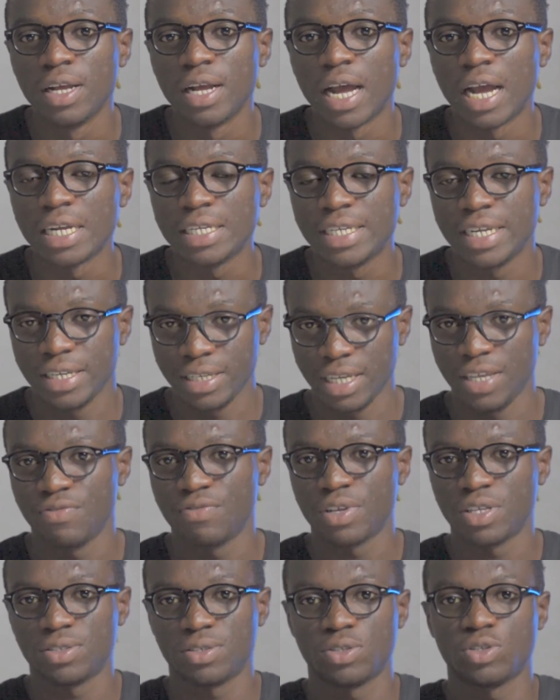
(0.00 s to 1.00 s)
And then
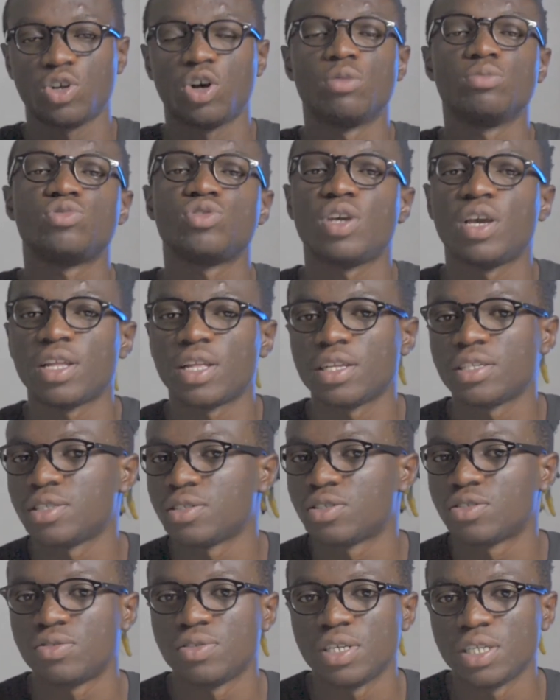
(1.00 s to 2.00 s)
investors come together to
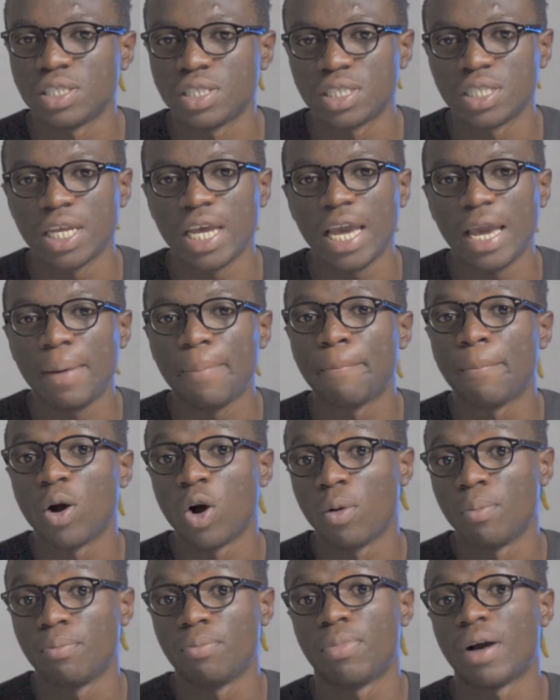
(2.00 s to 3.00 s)
create a
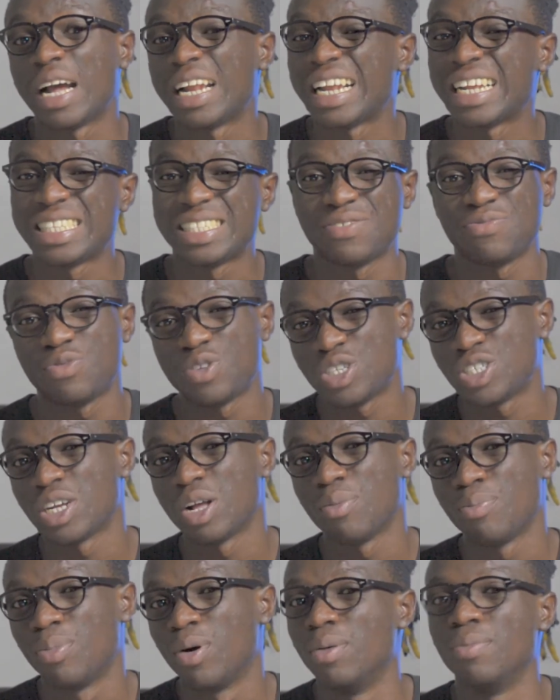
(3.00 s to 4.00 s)
pump, an
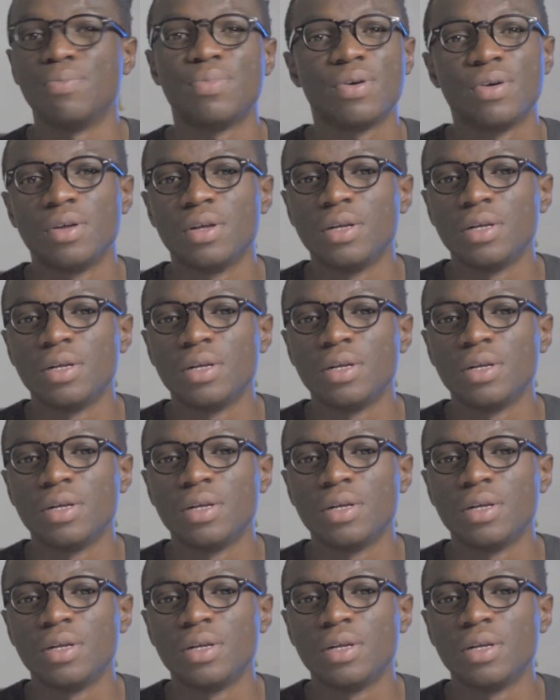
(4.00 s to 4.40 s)
artificial pump.